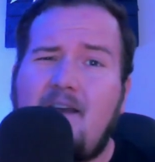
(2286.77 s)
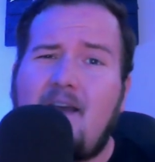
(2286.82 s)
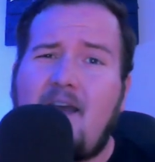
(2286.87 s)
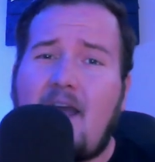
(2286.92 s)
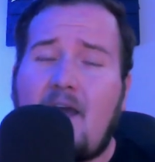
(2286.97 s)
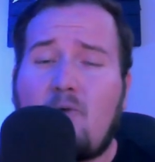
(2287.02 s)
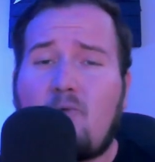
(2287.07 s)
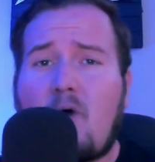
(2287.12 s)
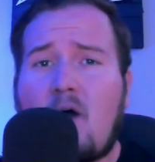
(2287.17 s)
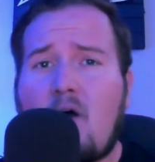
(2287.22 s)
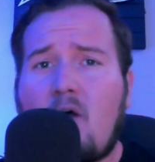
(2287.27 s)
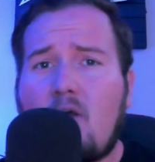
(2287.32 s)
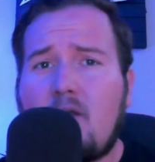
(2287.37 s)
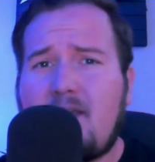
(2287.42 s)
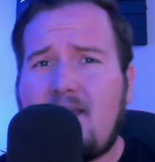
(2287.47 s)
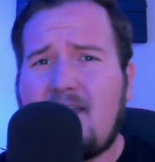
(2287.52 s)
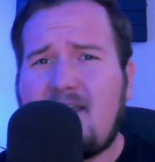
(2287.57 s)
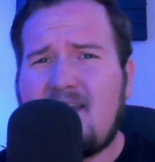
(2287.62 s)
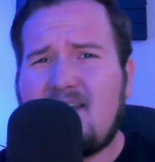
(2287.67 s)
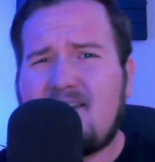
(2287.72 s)
And while
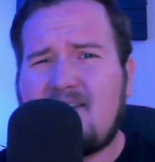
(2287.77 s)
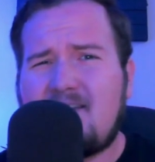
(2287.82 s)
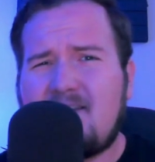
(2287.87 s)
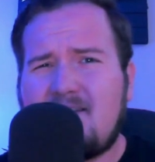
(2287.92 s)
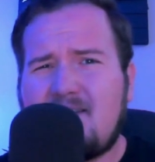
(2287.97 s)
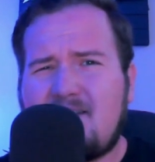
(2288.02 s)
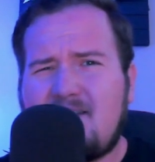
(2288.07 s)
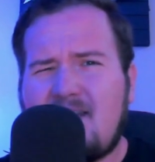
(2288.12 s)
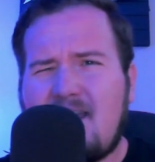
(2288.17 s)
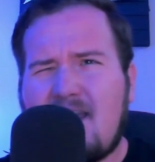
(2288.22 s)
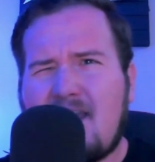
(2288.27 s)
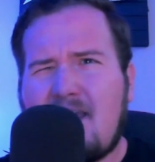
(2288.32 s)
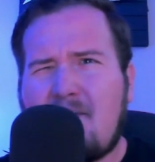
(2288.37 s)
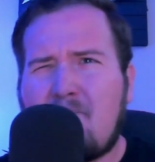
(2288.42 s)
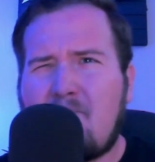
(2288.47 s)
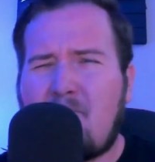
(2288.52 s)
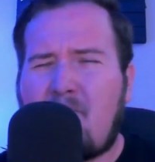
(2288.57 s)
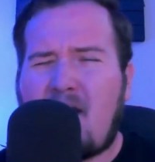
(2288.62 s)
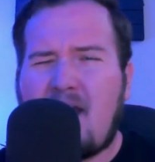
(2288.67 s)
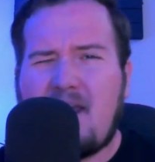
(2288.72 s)
he
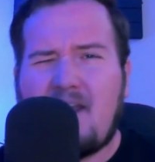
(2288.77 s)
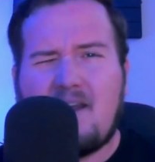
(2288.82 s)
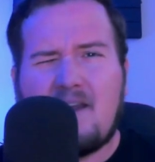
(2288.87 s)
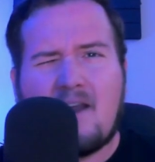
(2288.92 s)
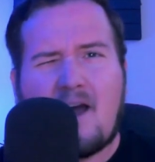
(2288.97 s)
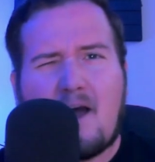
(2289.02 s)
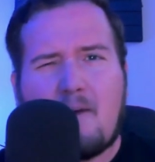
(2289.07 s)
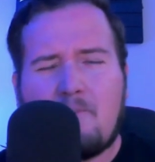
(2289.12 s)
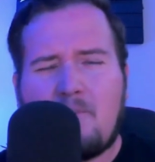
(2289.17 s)
might not